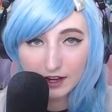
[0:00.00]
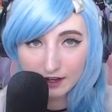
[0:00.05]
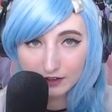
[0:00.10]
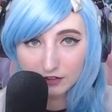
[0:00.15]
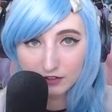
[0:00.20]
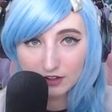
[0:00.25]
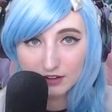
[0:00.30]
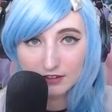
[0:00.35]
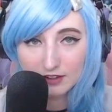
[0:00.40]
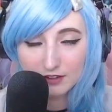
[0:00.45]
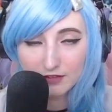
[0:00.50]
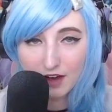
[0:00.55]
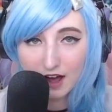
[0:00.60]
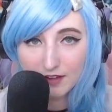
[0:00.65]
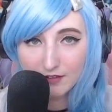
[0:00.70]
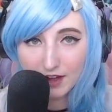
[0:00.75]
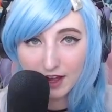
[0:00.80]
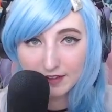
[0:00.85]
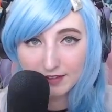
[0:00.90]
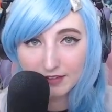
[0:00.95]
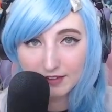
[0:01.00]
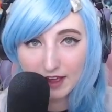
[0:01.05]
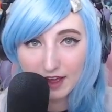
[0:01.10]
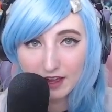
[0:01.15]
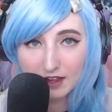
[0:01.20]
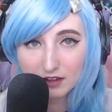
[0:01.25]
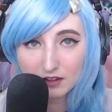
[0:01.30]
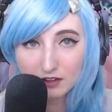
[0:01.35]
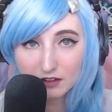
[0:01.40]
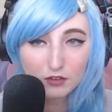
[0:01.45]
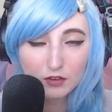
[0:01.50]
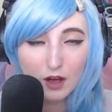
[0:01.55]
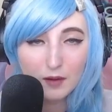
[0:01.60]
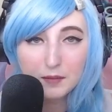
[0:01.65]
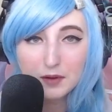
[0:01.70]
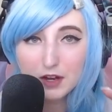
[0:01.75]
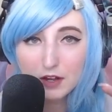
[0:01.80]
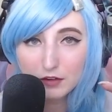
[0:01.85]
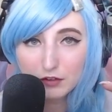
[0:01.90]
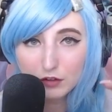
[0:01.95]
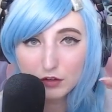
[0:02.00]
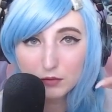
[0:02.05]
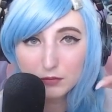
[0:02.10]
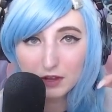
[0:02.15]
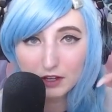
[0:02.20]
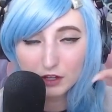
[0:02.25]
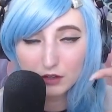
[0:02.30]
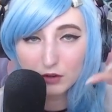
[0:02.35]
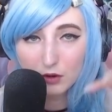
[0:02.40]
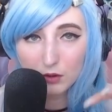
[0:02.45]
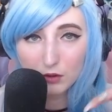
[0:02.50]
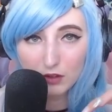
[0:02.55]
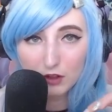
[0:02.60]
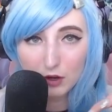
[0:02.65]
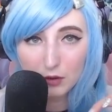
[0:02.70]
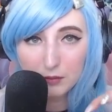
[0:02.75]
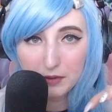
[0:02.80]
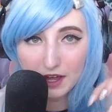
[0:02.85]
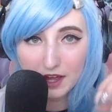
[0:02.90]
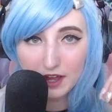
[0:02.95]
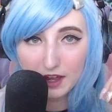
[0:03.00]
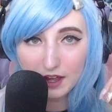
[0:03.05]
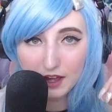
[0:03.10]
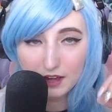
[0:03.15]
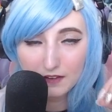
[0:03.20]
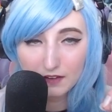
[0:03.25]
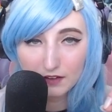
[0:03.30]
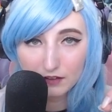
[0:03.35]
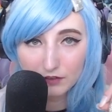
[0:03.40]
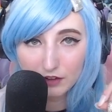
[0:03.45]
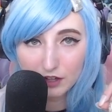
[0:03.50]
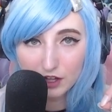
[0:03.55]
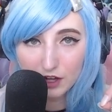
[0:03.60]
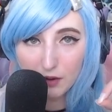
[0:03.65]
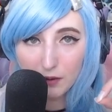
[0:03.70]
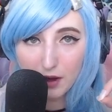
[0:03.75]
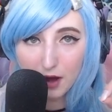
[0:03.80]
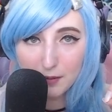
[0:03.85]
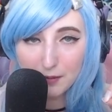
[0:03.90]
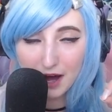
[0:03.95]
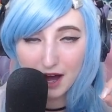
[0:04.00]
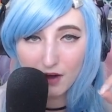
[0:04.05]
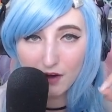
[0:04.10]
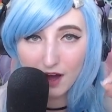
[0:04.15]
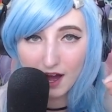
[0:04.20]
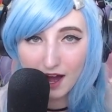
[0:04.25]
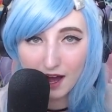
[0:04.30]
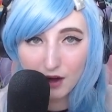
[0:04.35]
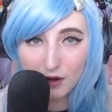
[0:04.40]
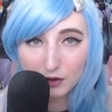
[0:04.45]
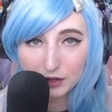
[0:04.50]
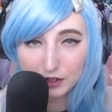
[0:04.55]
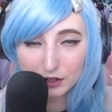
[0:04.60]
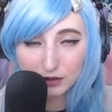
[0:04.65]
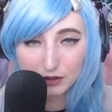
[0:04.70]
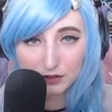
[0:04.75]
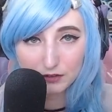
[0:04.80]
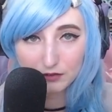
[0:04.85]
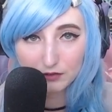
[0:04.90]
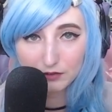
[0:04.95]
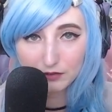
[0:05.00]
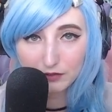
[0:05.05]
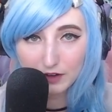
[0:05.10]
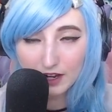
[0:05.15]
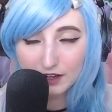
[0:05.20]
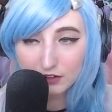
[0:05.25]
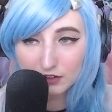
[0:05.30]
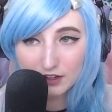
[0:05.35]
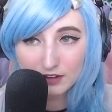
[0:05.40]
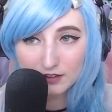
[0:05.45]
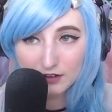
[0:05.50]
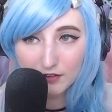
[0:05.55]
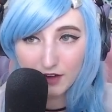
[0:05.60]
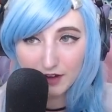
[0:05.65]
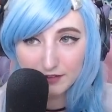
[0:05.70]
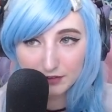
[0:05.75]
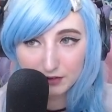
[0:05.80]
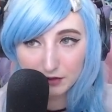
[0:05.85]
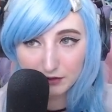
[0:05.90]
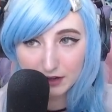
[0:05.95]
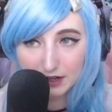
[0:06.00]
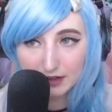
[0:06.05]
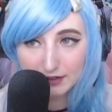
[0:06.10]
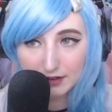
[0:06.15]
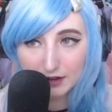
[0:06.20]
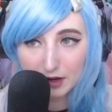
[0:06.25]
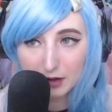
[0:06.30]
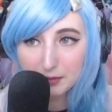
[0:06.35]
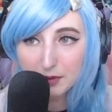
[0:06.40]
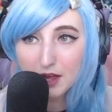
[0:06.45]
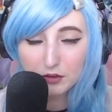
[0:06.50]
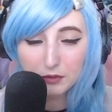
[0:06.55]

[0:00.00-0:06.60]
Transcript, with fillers: and HTC Vive headset. So I'm going to assume that you know a little bit in this video about how your HTC Vive is already set up.